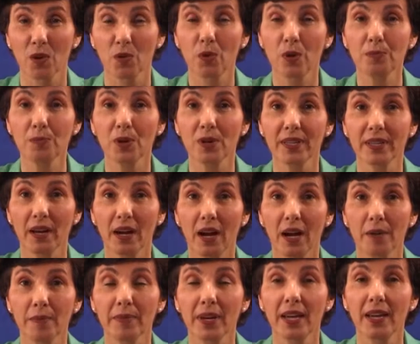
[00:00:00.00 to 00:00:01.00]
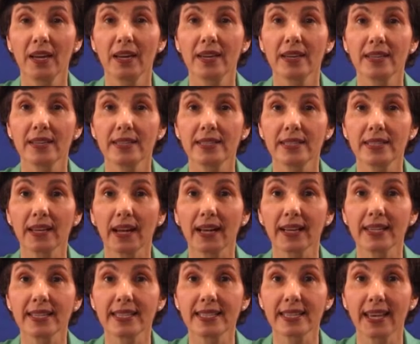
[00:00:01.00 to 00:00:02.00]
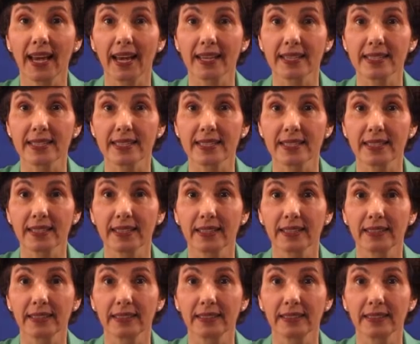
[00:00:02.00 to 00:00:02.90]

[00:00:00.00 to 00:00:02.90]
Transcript: One more time. Success.